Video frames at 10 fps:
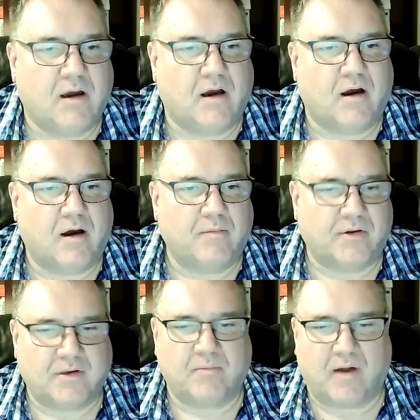
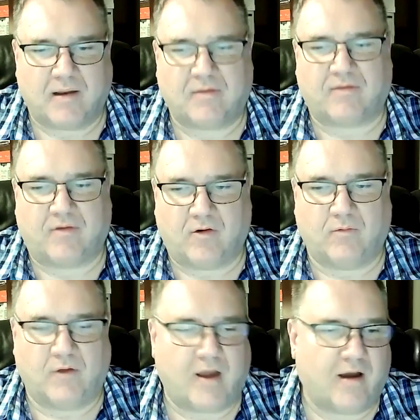but they might
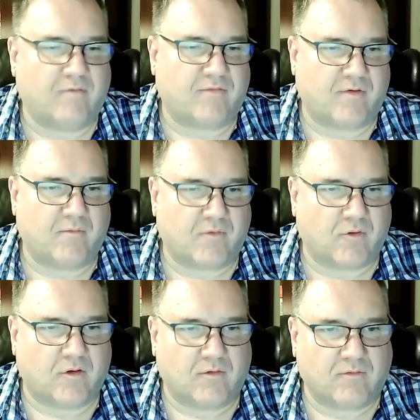still have some
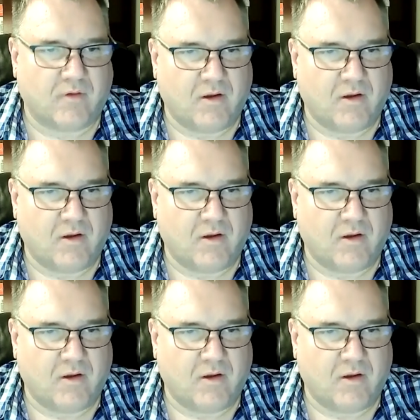sort of